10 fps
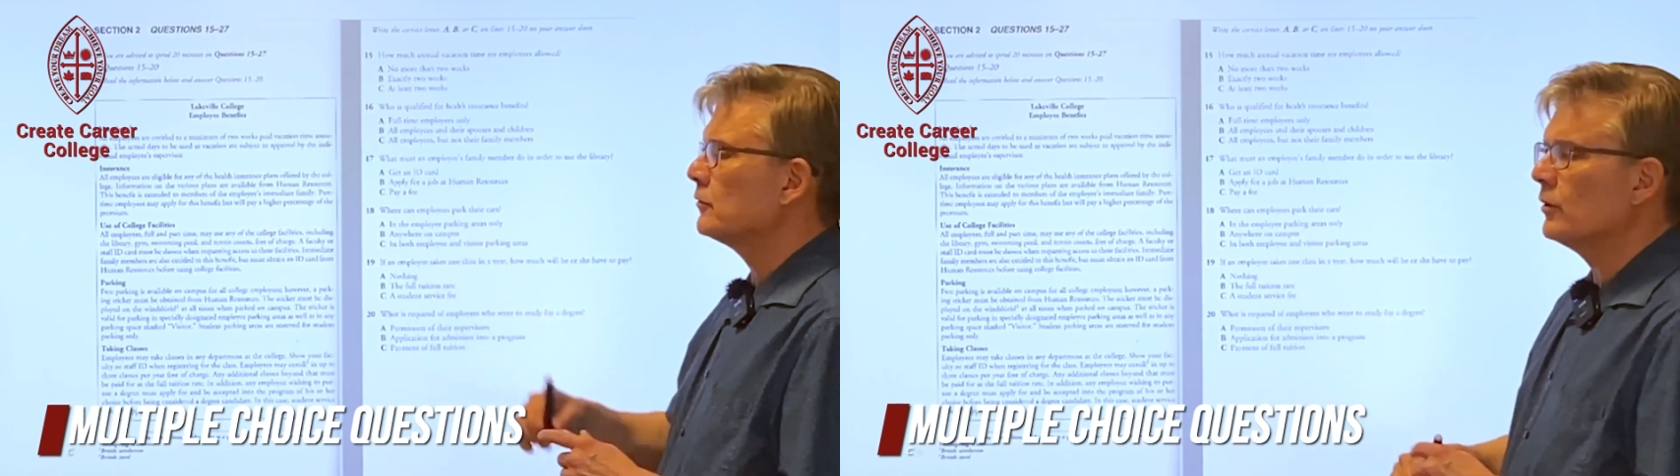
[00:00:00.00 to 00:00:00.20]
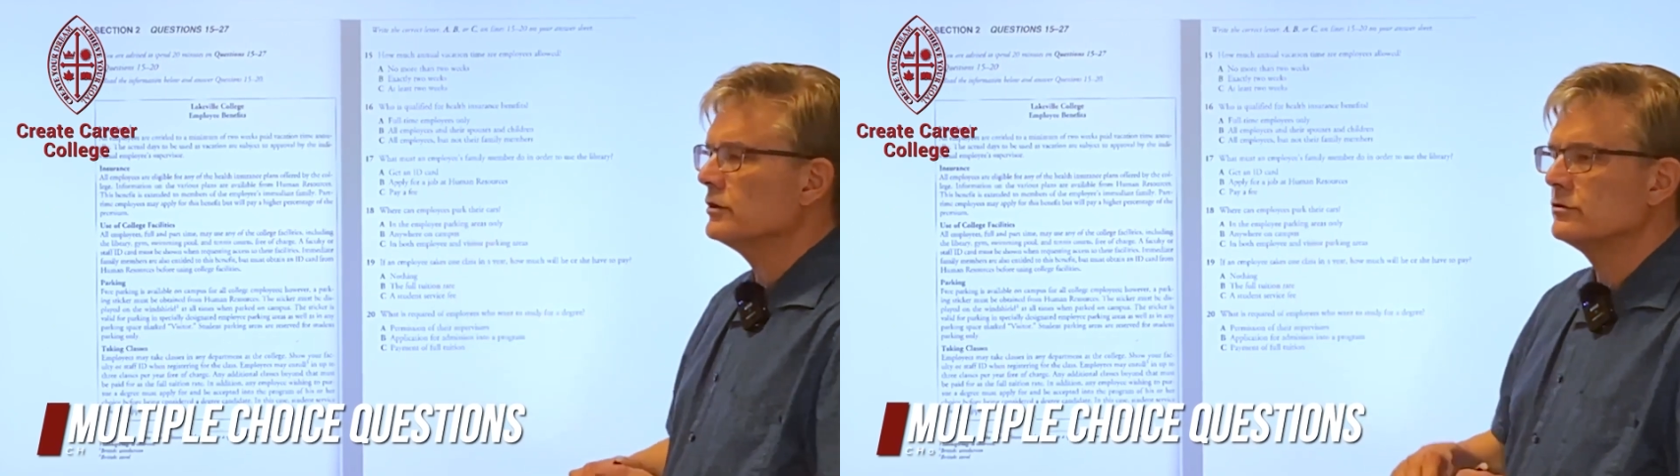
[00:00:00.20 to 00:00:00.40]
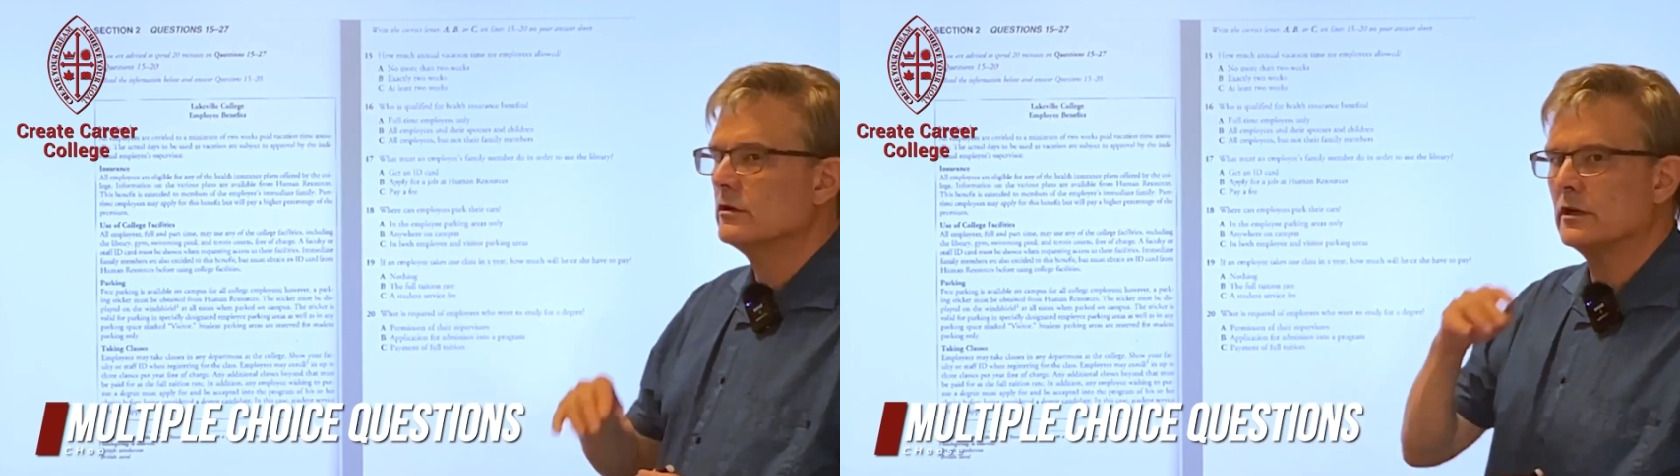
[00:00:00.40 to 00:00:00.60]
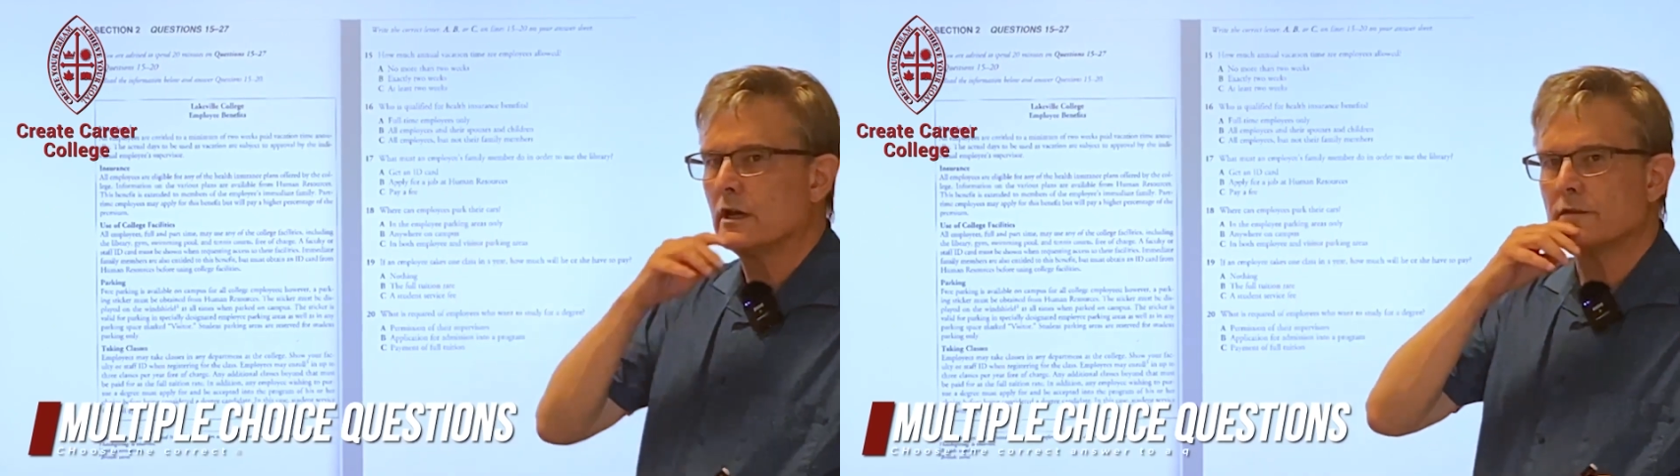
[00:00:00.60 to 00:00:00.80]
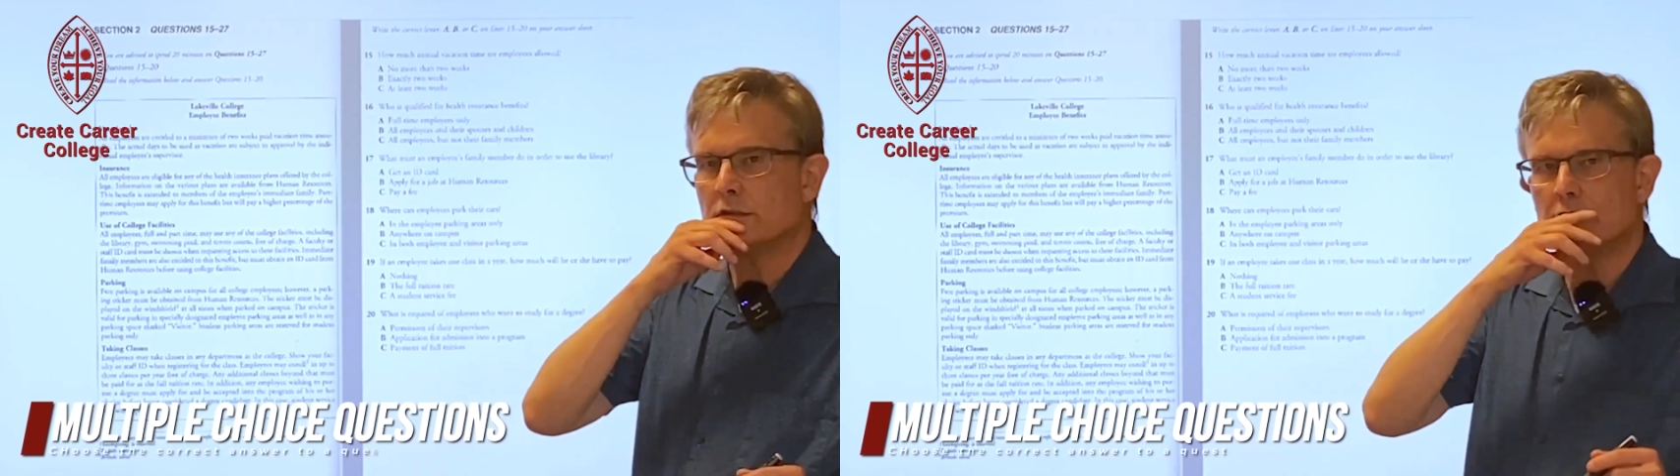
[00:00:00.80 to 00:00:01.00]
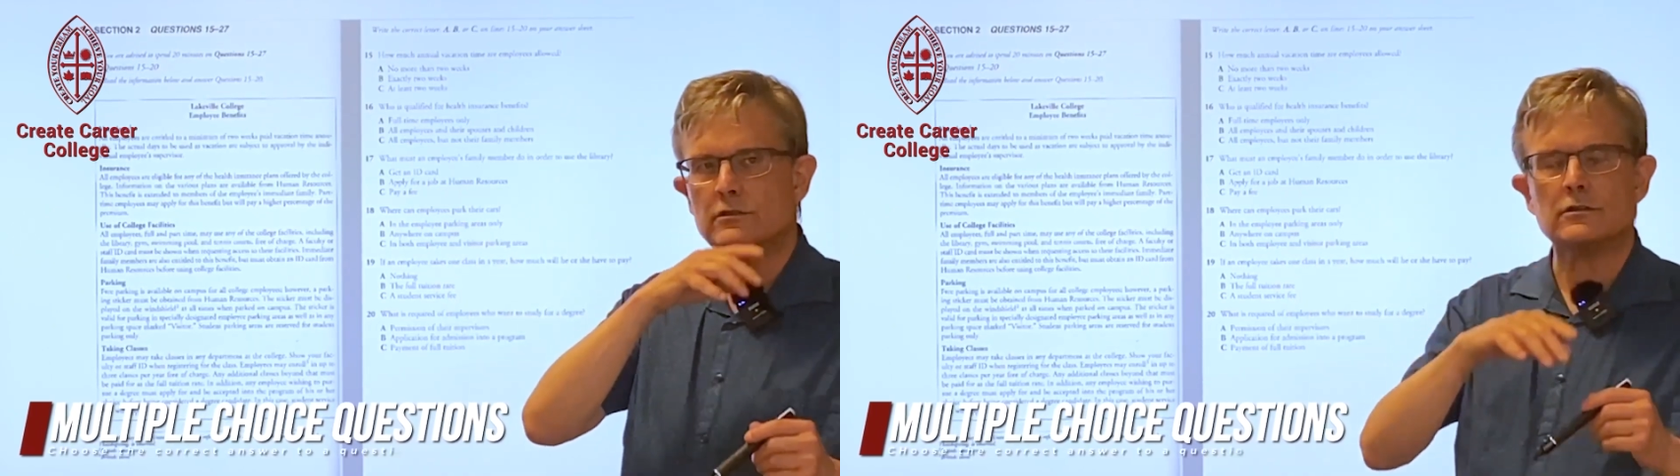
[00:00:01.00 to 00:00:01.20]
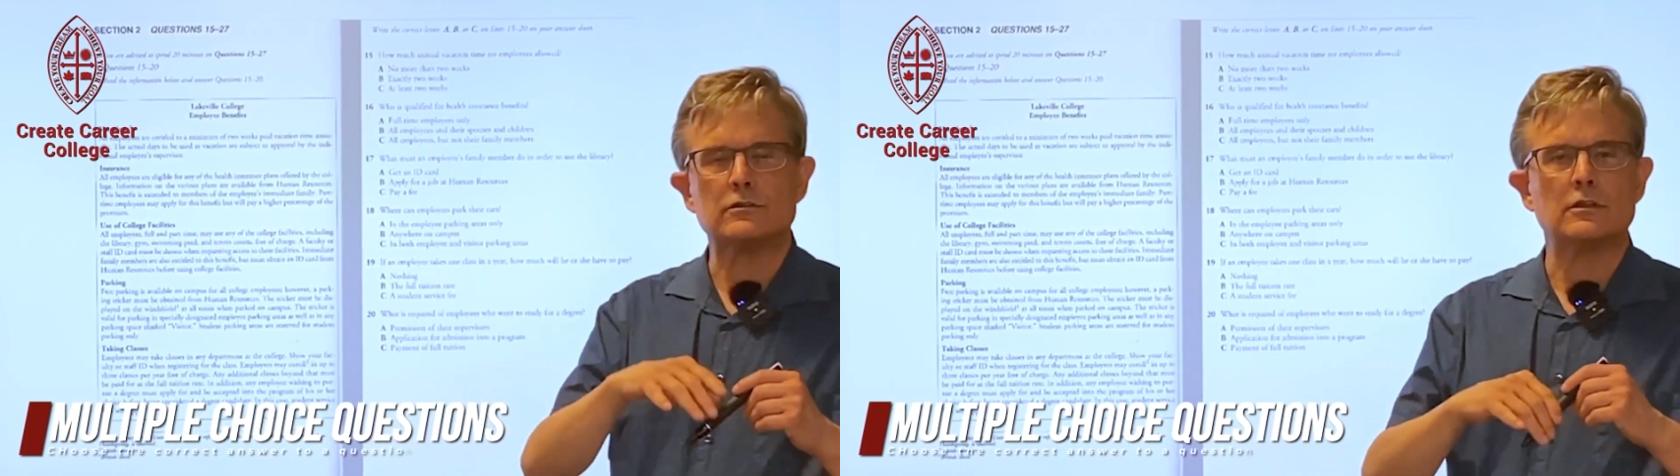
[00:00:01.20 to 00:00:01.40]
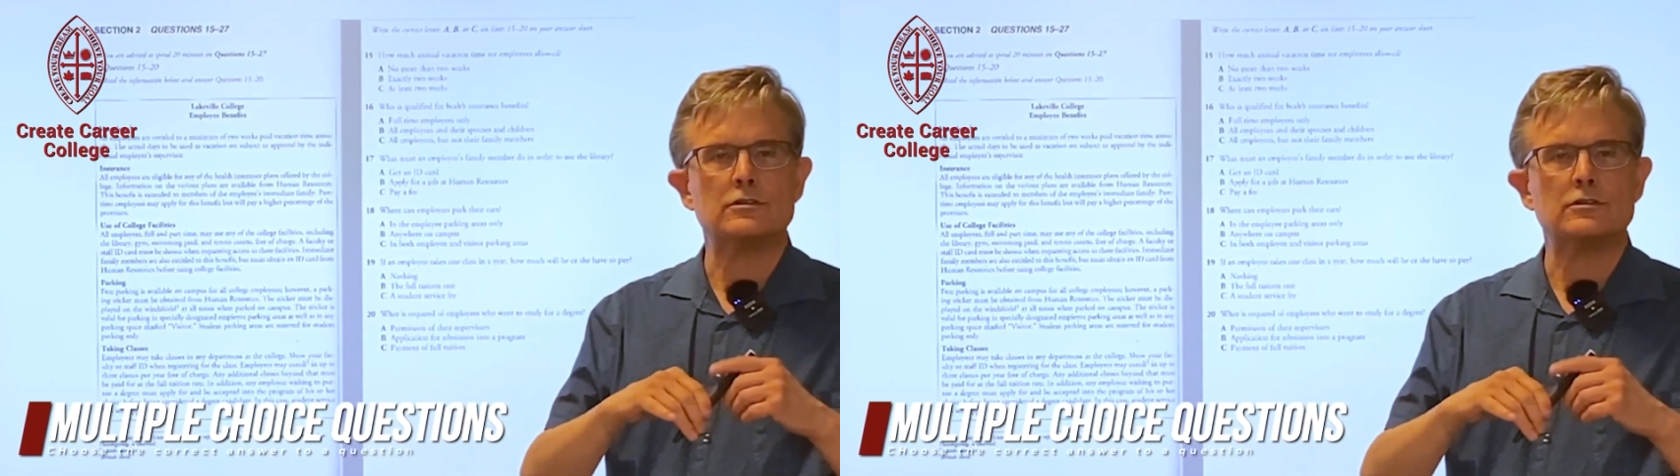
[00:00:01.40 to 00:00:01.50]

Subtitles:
question you get. This is just the